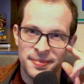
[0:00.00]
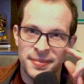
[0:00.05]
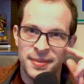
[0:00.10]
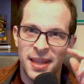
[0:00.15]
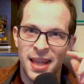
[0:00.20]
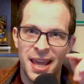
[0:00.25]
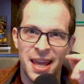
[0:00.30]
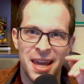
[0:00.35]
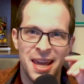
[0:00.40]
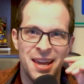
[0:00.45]

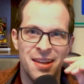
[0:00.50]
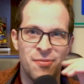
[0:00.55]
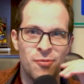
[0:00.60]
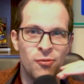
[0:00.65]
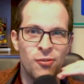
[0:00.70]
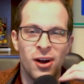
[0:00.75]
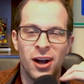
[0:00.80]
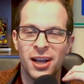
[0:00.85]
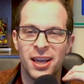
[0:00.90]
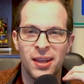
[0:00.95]
They
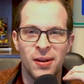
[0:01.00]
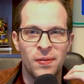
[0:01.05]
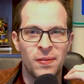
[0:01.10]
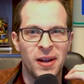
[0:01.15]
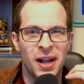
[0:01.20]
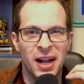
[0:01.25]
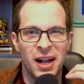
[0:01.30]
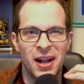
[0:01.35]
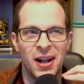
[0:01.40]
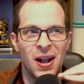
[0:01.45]
fucking
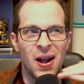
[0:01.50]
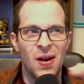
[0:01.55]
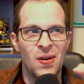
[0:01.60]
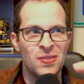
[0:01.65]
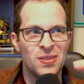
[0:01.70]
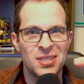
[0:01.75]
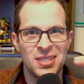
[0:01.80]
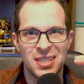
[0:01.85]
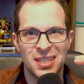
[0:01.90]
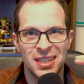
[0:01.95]
went
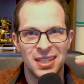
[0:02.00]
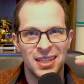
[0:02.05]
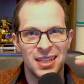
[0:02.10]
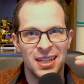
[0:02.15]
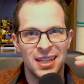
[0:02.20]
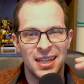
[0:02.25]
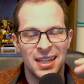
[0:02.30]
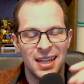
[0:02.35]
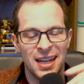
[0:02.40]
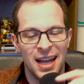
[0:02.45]
ghost.
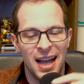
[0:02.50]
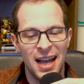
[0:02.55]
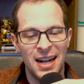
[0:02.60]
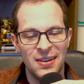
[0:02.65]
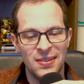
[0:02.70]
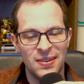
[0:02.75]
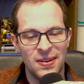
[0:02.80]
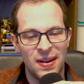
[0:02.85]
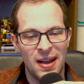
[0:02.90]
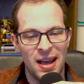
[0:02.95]
I
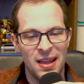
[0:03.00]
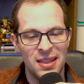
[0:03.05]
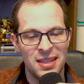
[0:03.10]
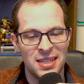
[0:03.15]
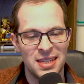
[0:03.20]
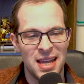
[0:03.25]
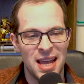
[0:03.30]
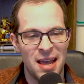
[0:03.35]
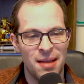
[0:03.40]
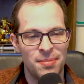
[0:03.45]
don't know how
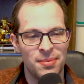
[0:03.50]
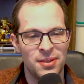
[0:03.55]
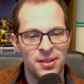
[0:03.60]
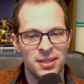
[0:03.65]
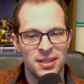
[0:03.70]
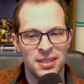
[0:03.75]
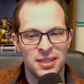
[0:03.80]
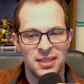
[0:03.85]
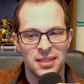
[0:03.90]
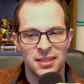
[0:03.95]
this
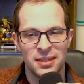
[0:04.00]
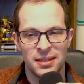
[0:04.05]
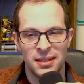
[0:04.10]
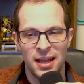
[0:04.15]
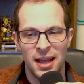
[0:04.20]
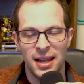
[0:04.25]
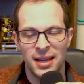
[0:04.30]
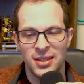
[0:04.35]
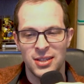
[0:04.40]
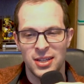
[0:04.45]
happens.
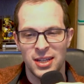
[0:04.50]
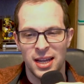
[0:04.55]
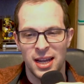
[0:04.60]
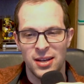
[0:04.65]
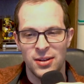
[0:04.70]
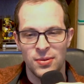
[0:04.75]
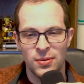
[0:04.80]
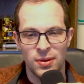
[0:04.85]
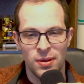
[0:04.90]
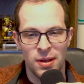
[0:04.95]
Actually,
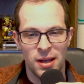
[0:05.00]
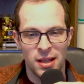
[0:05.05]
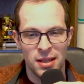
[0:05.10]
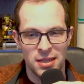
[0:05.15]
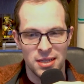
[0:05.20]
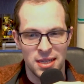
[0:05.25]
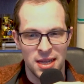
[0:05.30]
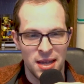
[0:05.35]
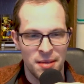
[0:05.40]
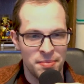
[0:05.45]
I do know how
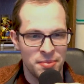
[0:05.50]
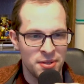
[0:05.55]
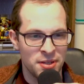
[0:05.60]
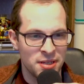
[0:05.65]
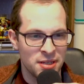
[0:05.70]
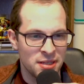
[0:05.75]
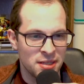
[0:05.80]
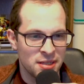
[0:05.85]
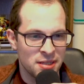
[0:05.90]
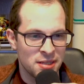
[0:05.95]
this
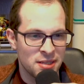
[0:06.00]
happens.